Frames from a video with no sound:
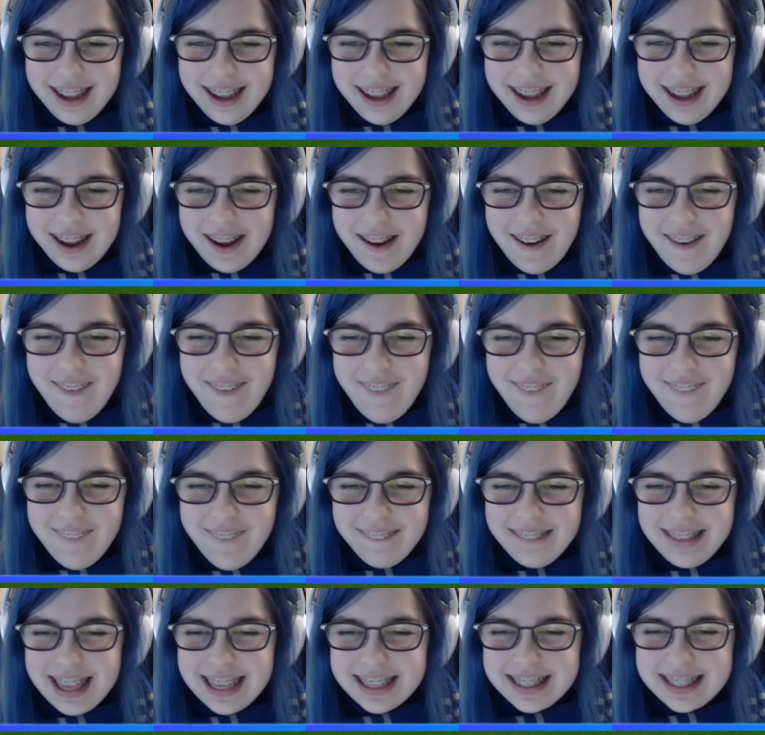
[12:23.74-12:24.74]
Oh,
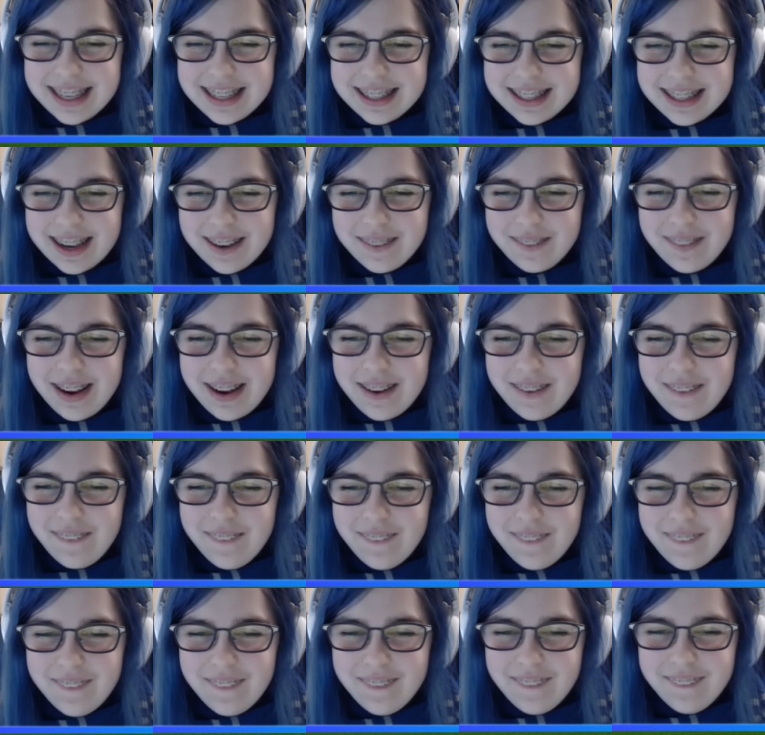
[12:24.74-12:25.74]
this is gonna be cool.
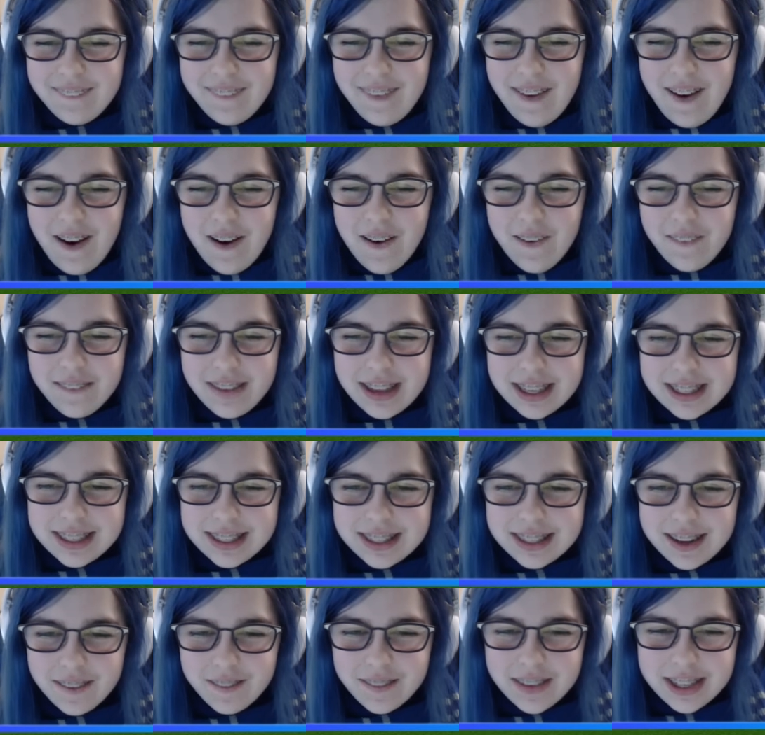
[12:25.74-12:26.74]
Leaf Storm. Oh, this is
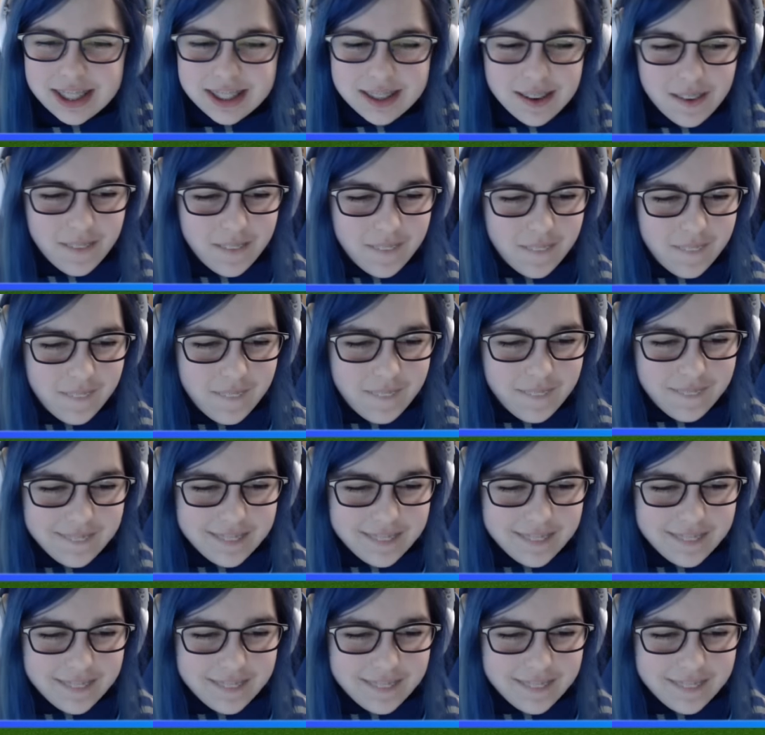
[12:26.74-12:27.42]
gonna be so cool.